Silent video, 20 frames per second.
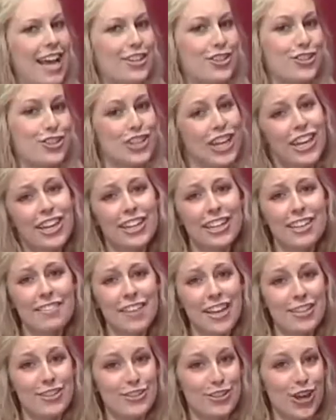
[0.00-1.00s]
As charity
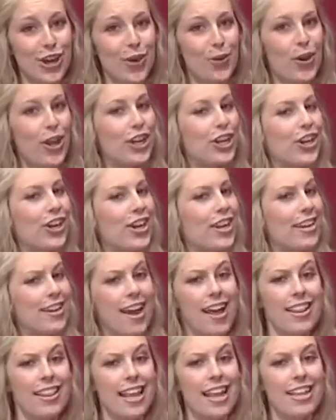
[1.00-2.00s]
events go, you're
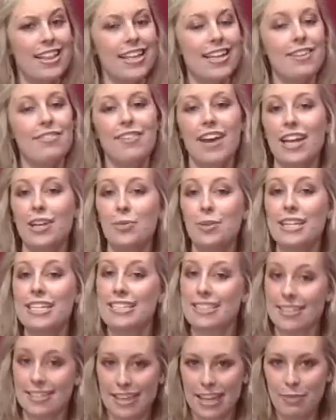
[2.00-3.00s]
not likely to find one
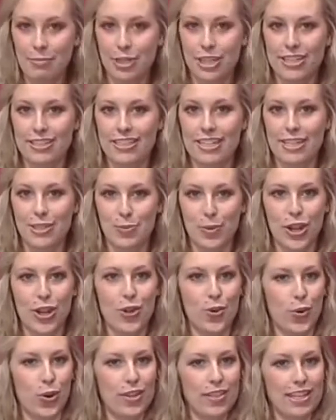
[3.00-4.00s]
as clamorous as what
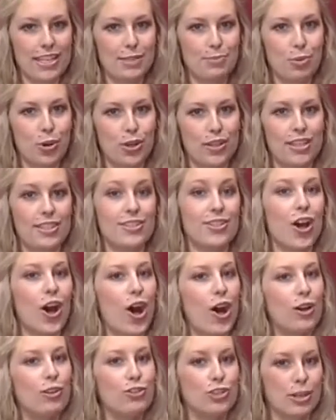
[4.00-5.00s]
Northeast Portland's
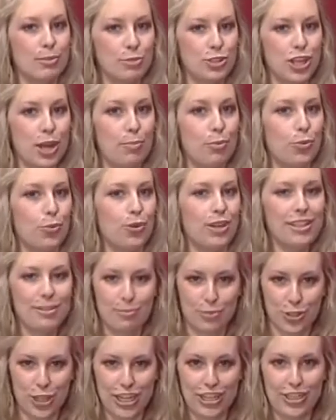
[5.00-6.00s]
All Drum Shop
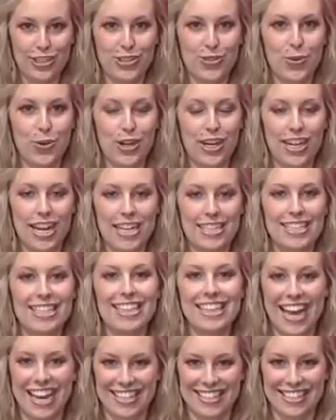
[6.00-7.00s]
Rhythm Traders organized
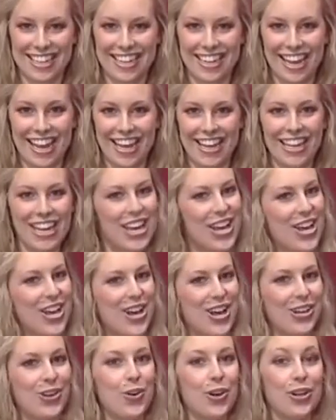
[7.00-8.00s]
last Sunday.
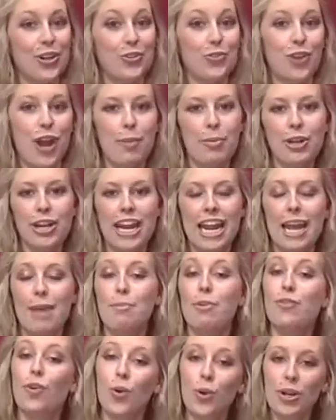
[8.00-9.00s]
According to Robert
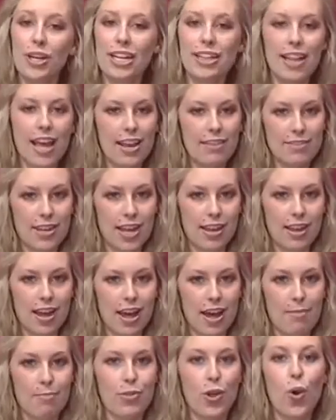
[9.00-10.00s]
Ham of
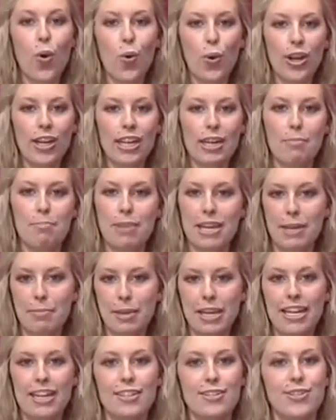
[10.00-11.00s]
OregonLive.com, the Oregon
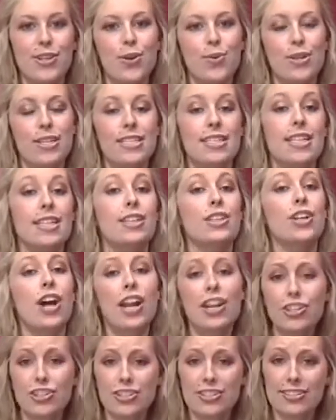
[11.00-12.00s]
Big Beat is known as the
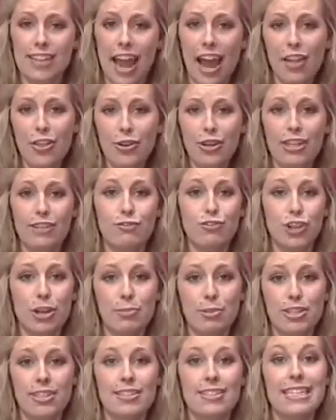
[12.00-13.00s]
largest gathering of
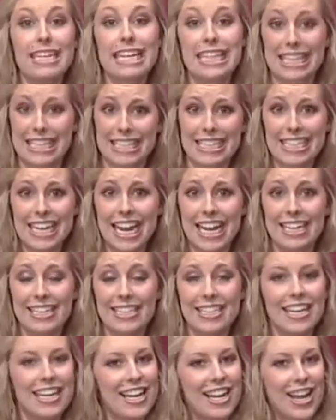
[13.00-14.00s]
drummers in the state.